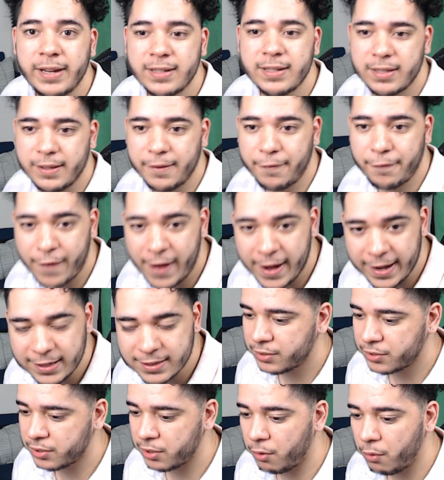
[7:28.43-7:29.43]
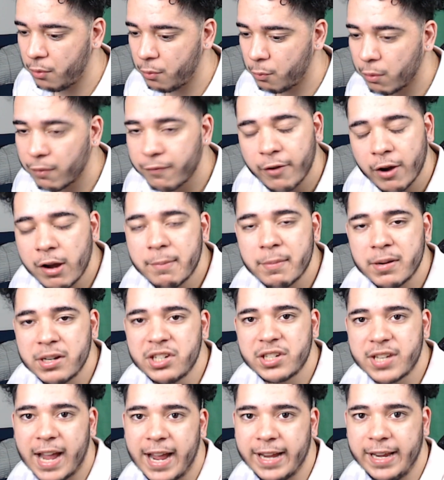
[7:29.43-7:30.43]
into the fights. So we're very
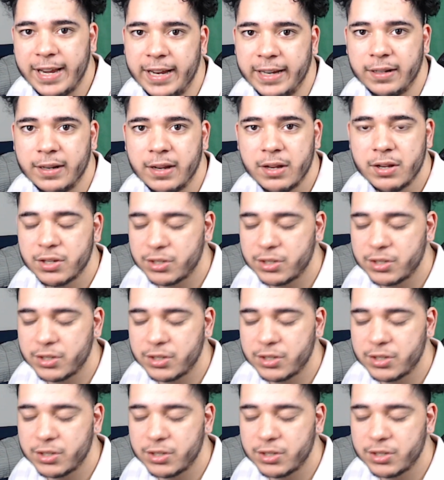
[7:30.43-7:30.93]
much tied in.